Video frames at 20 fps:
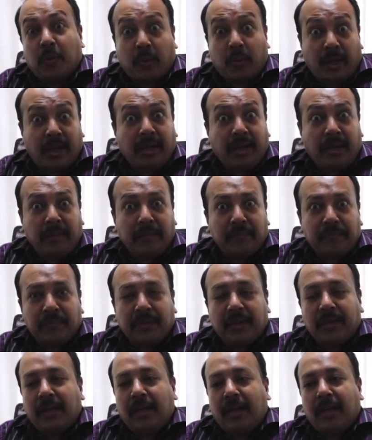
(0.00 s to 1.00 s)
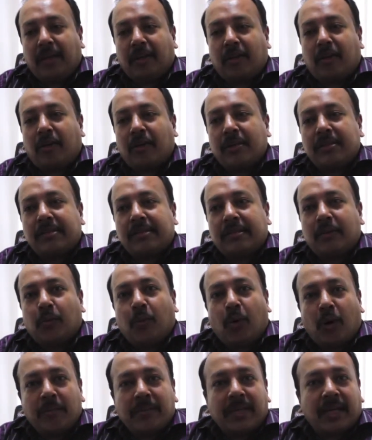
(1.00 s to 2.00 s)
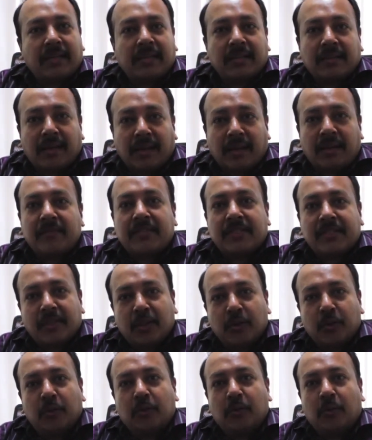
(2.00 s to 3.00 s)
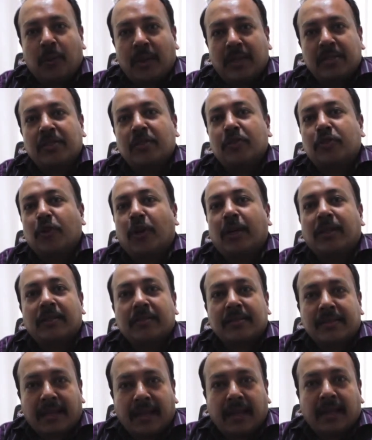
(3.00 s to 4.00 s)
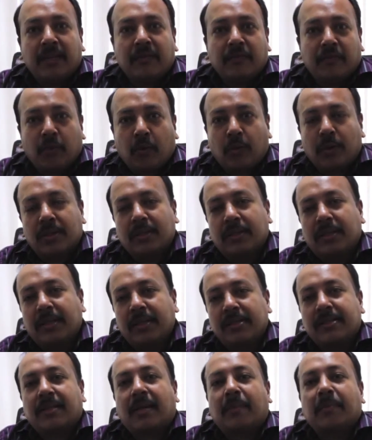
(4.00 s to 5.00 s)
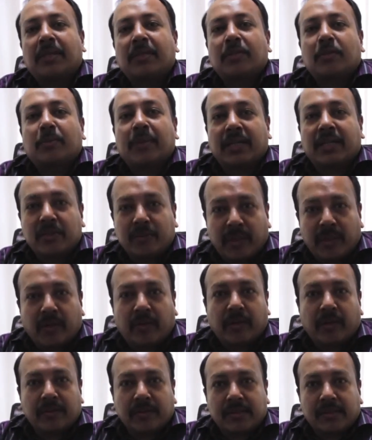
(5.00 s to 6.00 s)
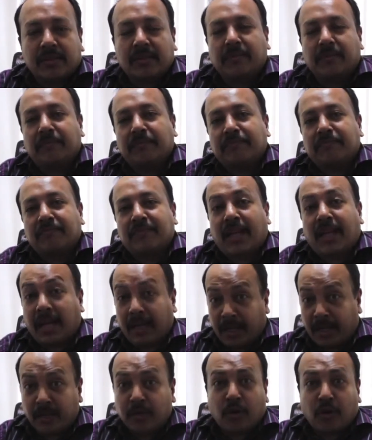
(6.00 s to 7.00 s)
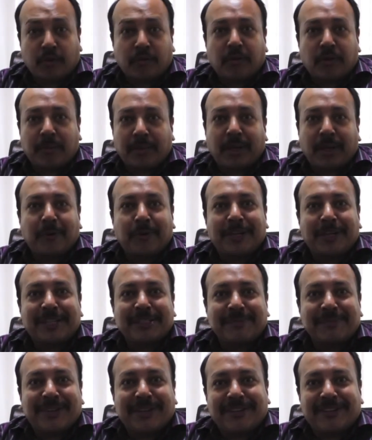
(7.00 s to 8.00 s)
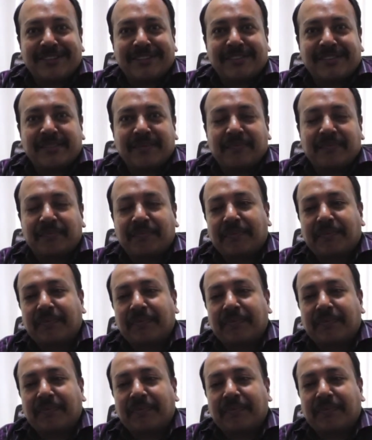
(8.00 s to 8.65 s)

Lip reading: Why? Because the warmth that engulfs you once you join the Scalene fold is something to be experienced. And I talk from my own experience.